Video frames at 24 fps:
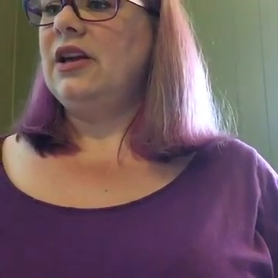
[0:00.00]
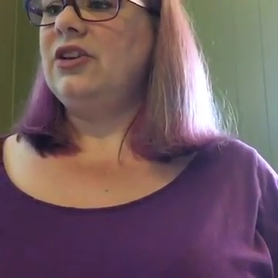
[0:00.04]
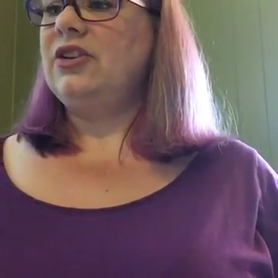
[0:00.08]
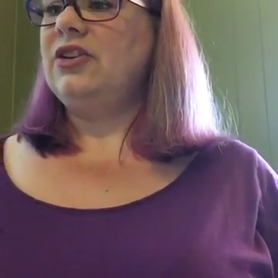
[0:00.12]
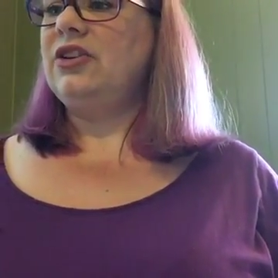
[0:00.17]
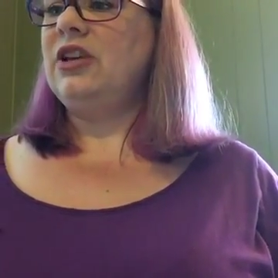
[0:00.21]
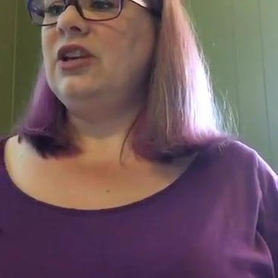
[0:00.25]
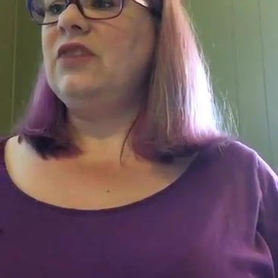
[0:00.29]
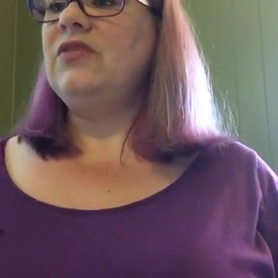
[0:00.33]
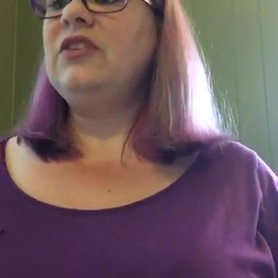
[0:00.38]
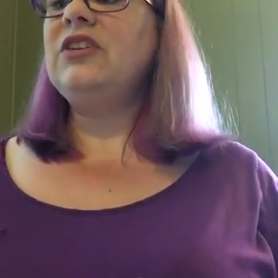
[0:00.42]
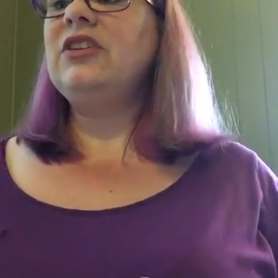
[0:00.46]

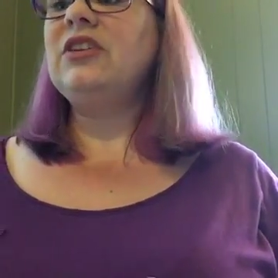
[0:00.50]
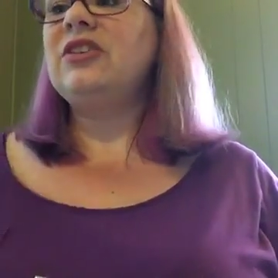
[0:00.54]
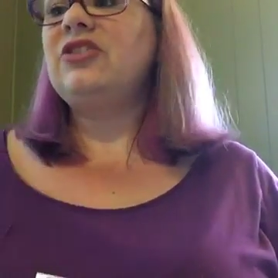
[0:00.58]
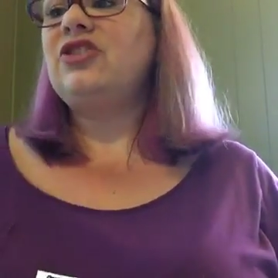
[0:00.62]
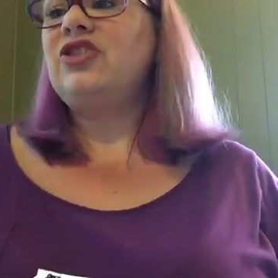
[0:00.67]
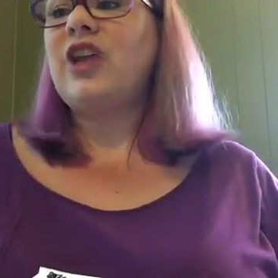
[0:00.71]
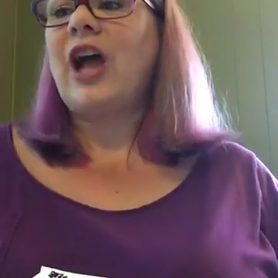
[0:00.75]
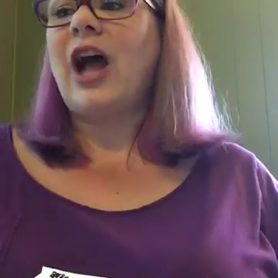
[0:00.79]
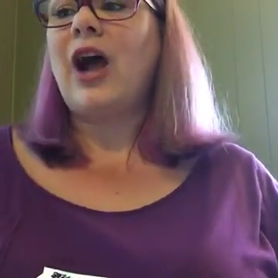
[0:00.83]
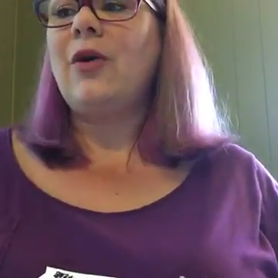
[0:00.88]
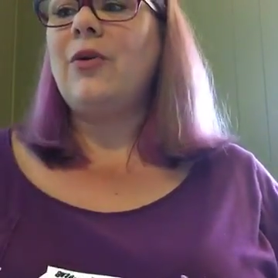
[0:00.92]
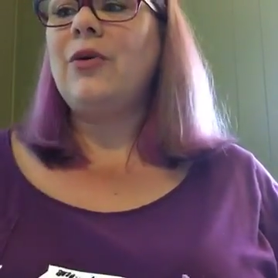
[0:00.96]
Even
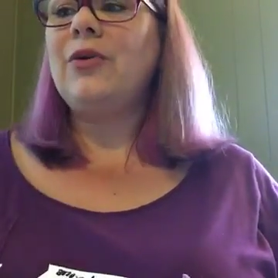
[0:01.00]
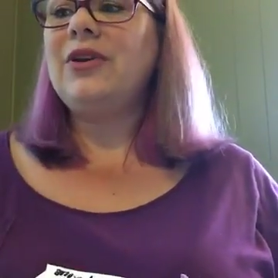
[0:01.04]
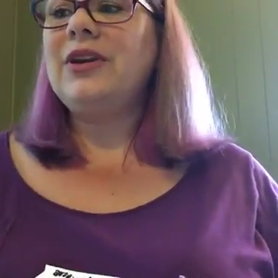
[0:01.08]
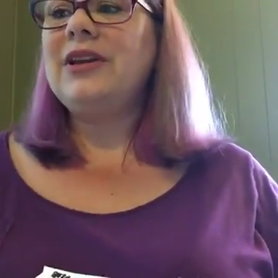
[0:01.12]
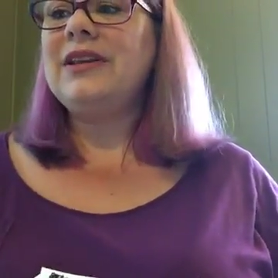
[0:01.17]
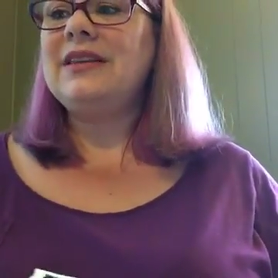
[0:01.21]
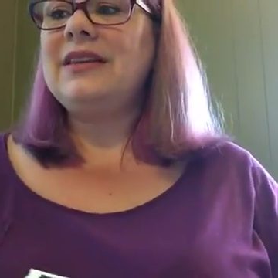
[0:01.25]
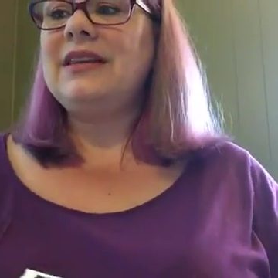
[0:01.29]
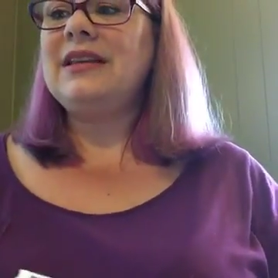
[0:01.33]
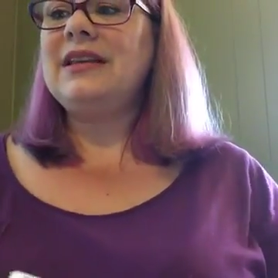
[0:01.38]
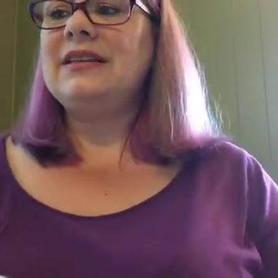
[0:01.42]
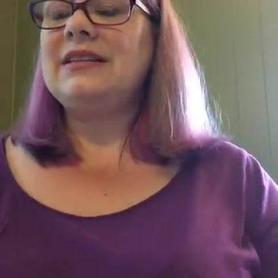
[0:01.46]

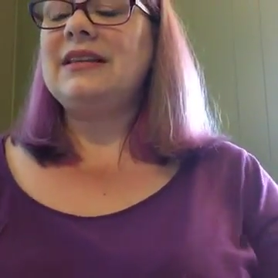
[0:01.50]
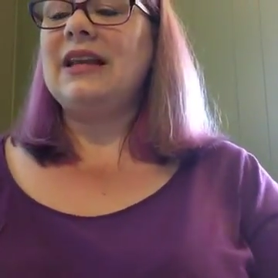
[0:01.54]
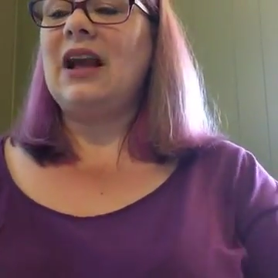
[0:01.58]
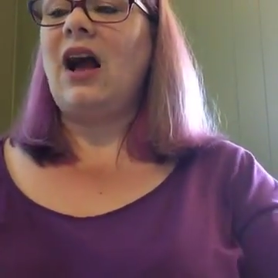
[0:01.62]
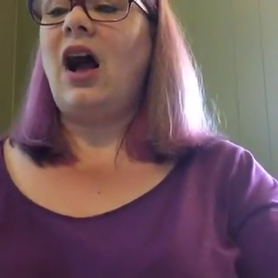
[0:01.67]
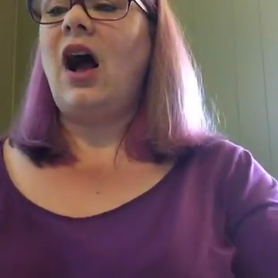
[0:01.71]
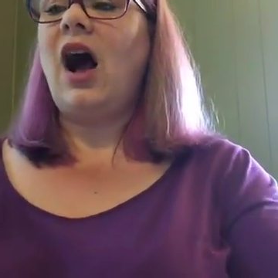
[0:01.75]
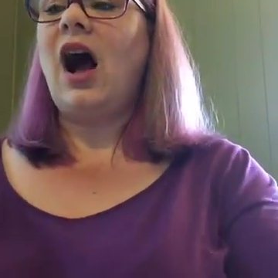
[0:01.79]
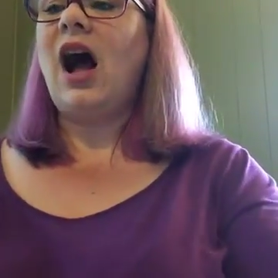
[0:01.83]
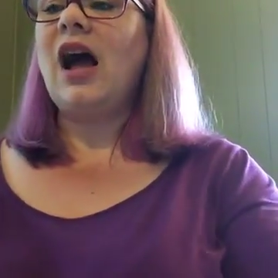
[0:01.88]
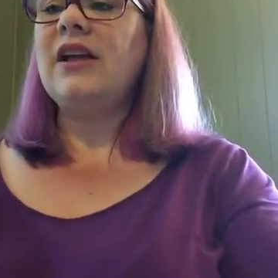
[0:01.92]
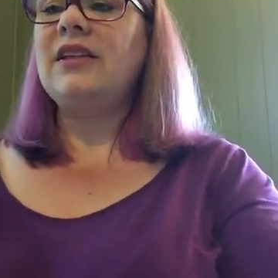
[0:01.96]
showering, things like
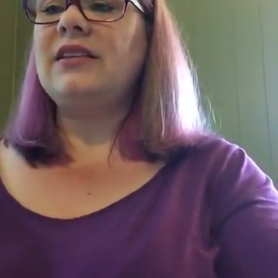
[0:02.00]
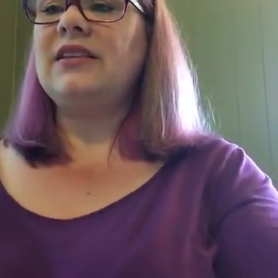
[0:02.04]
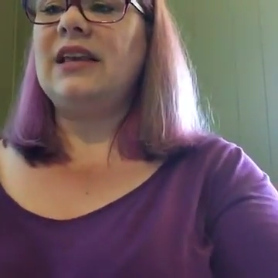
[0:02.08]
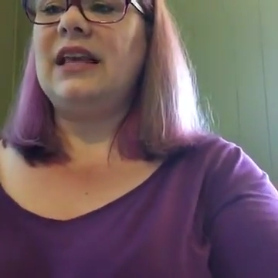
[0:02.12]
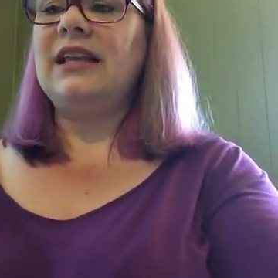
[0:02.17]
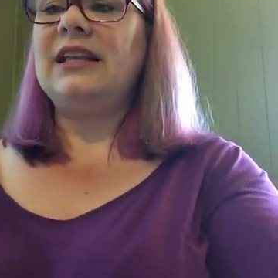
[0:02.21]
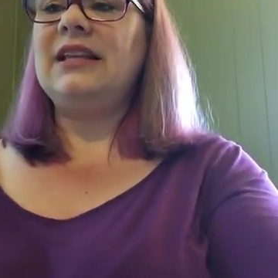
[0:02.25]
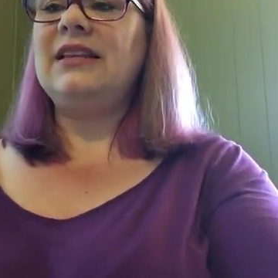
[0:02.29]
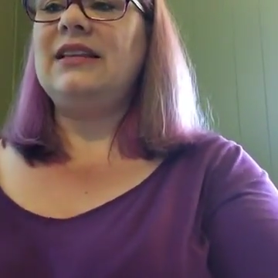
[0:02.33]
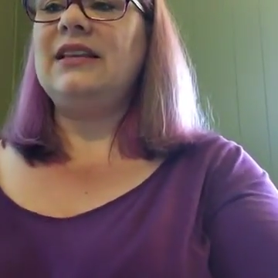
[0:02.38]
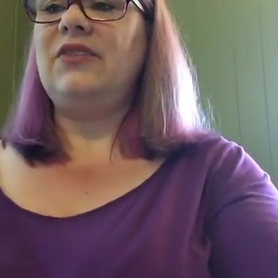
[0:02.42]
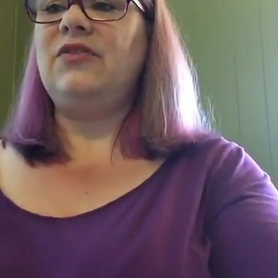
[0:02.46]
hot,
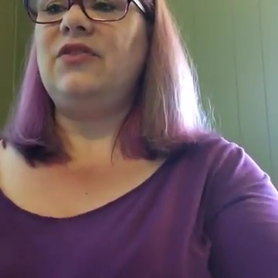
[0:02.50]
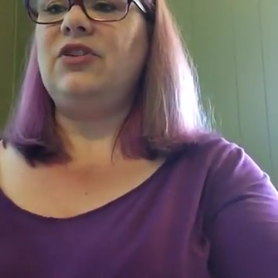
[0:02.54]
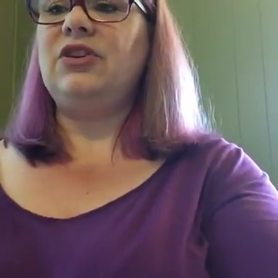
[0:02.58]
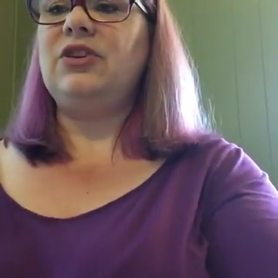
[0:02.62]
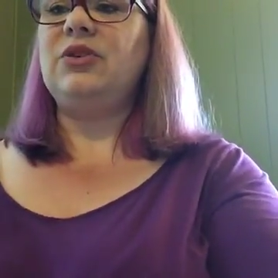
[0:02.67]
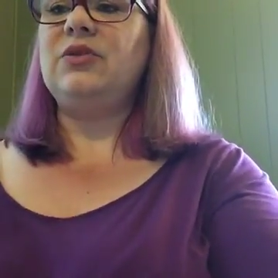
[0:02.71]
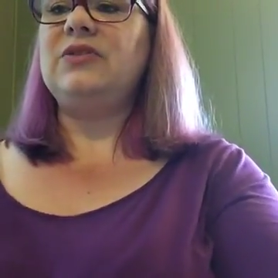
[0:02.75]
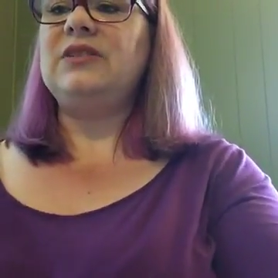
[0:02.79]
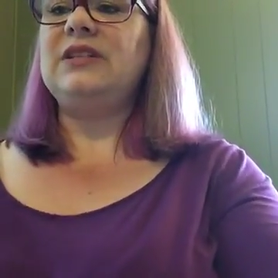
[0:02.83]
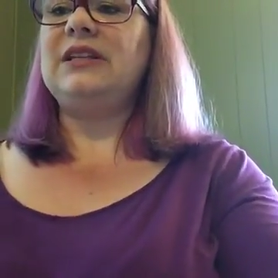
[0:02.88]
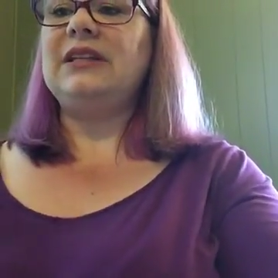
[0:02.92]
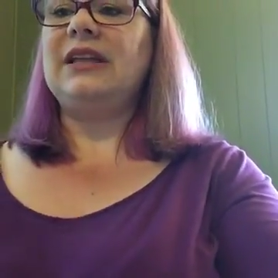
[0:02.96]
if you're
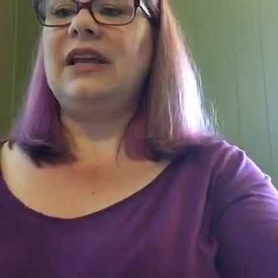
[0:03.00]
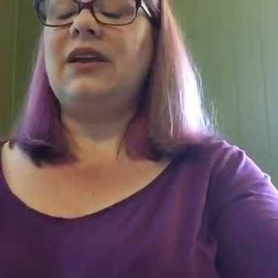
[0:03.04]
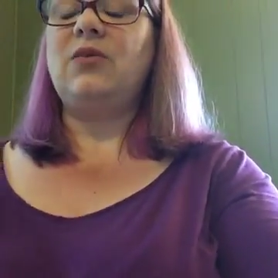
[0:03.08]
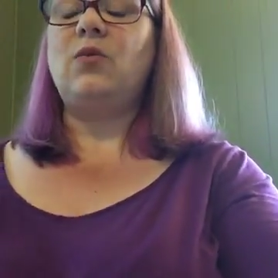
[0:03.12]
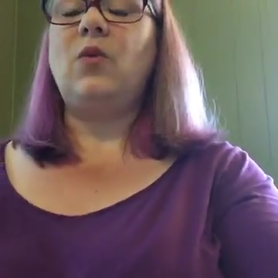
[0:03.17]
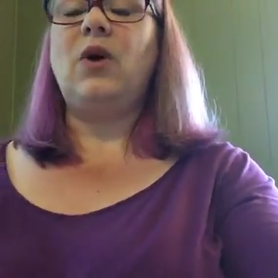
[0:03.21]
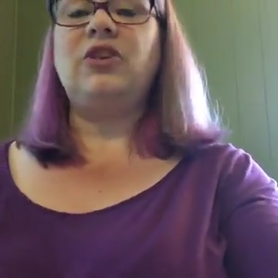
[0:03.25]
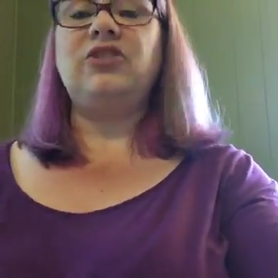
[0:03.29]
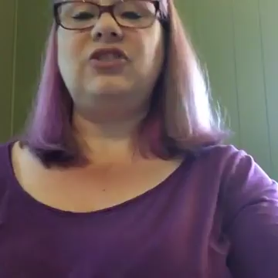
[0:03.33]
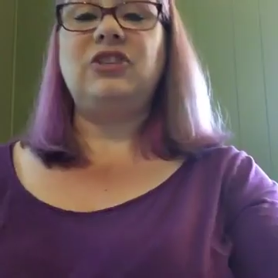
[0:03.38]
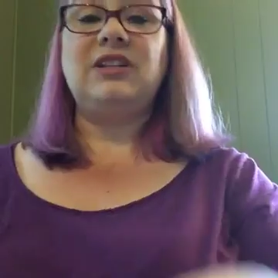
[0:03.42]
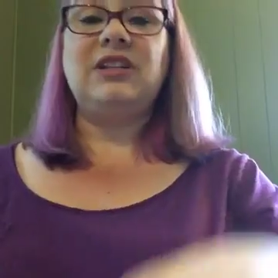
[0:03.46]
using like
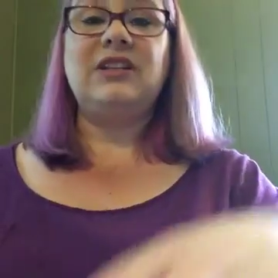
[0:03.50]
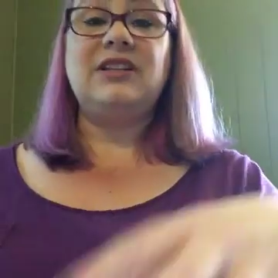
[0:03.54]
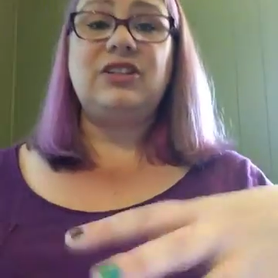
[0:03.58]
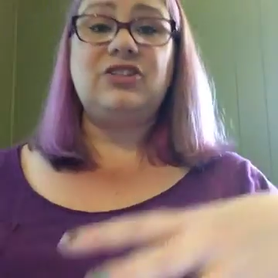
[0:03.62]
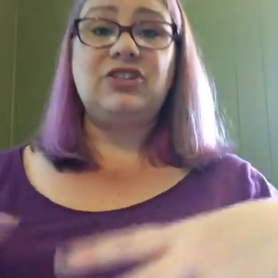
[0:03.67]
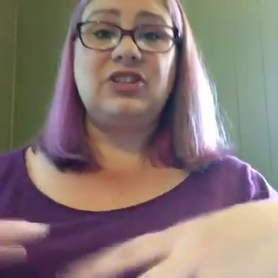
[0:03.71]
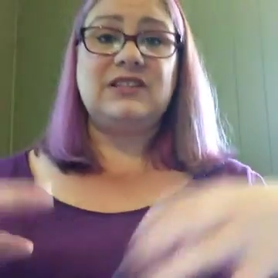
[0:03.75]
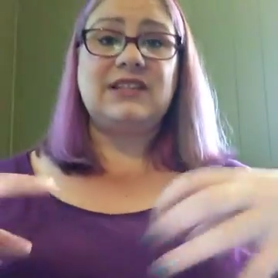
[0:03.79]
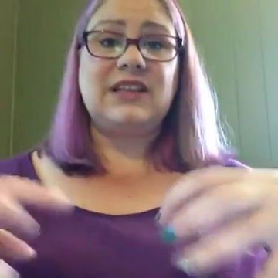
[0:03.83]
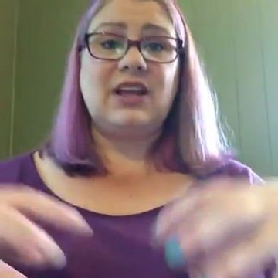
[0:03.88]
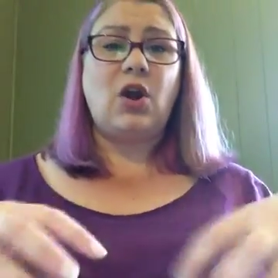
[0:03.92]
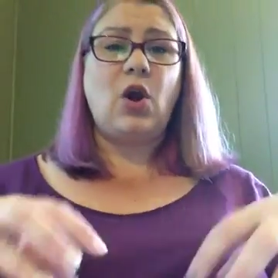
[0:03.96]
washing the
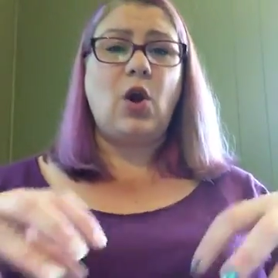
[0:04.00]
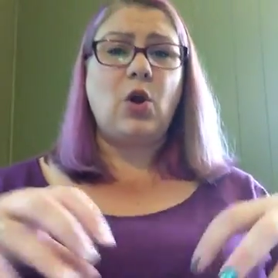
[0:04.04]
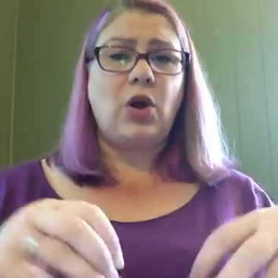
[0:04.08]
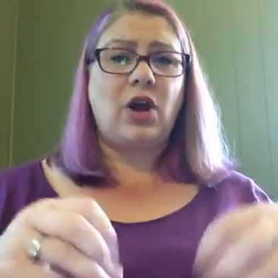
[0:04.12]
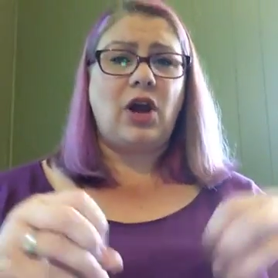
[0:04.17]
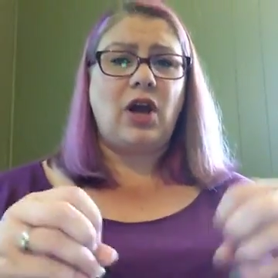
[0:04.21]
dishes, like